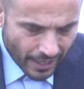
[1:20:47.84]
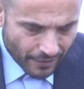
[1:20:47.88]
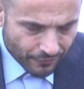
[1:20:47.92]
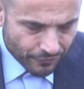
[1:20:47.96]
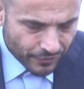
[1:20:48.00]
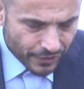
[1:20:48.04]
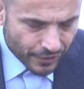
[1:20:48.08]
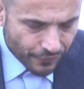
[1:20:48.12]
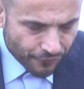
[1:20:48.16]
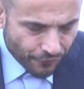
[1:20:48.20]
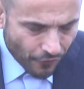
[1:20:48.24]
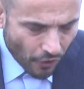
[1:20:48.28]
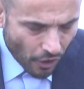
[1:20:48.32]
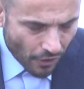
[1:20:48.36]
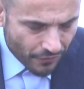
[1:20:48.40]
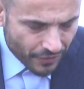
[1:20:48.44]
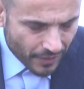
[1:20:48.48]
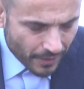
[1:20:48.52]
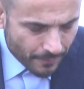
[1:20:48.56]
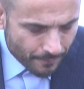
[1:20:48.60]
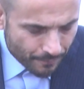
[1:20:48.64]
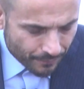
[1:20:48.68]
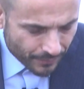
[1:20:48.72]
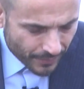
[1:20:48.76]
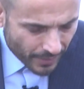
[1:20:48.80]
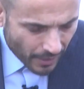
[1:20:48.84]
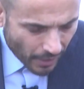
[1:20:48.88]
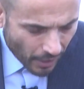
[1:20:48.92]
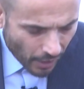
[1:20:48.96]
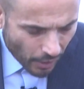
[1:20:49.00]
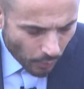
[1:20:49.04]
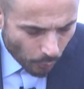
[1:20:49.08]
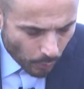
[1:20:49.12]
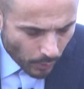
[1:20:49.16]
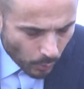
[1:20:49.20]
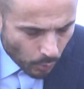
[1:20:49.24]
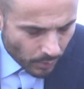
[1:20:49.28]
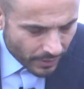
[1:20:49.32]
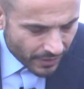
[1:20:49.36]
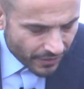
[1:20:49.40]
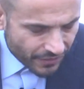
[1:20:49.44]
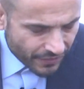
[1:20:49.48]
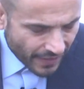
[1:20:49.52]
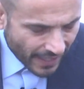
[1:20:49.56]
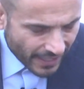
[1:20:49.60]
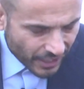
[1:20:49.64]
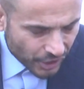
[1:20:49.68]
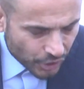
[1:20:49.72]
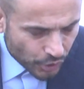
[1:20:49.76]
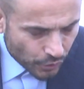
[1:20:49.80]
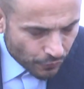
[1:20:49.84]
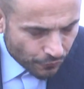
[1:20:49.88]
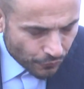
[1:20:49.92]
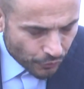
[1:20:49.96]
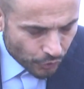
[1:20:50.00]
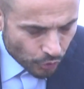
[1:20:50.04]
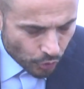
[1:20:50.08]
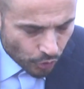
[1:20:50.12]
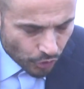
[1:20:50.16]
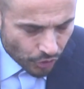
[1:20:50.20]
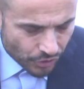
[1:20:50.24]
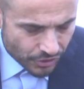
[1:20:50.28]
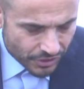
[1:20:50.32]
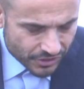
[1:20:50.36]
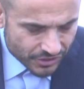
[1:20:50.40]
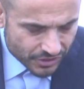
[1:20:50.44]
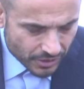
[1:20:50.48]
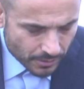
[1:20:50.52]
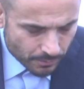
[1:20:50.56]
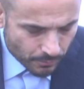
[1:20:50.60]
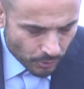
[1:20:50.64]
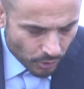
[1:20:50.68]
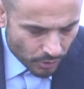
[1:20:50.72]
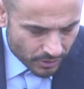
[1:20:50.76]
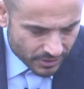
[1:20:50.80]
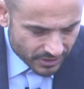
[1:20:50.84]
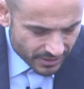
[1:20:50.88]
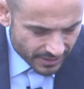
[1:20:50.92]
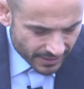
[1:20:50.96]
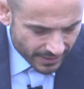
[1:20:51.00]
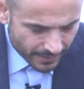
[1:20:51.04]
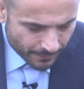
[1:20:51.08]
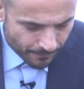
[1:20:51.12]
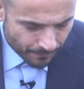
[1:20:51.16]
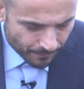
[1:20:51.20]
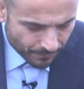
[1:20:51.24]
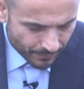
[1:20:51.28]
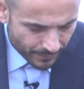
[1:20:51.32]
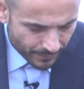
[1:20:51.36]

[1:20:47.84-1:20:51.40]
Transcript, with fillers: Heavenly Father, we want to thank you for your goodness and mercy.